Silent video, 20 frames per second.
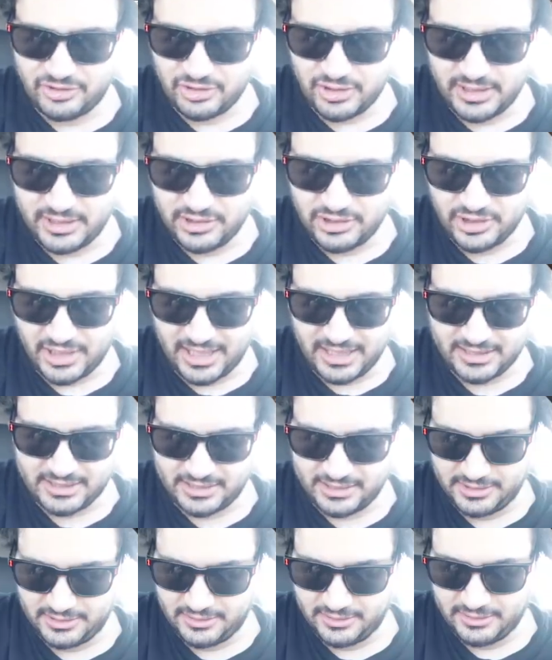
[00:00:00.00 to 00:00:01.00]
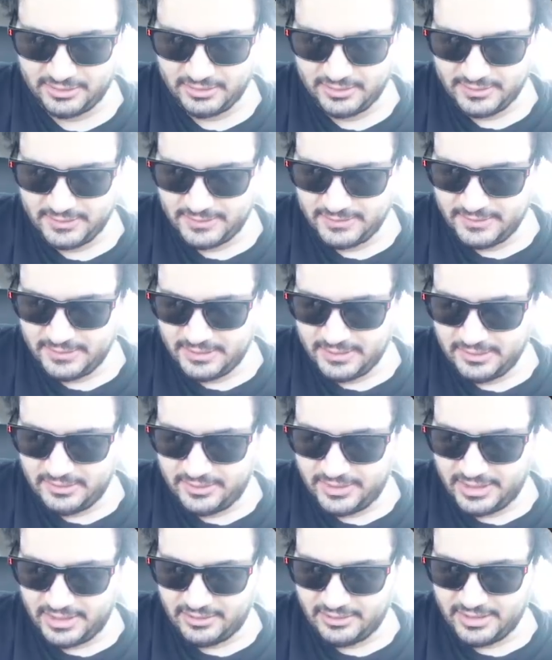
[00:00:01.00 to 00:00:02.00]
train tracks here.
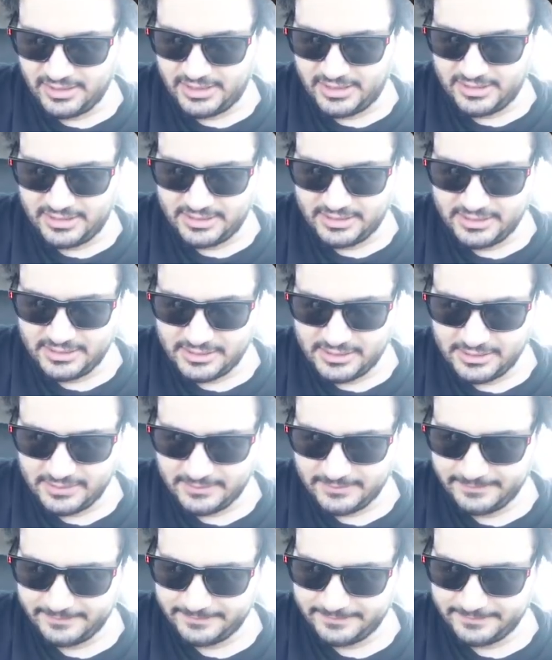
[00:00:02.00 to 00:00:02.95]
There is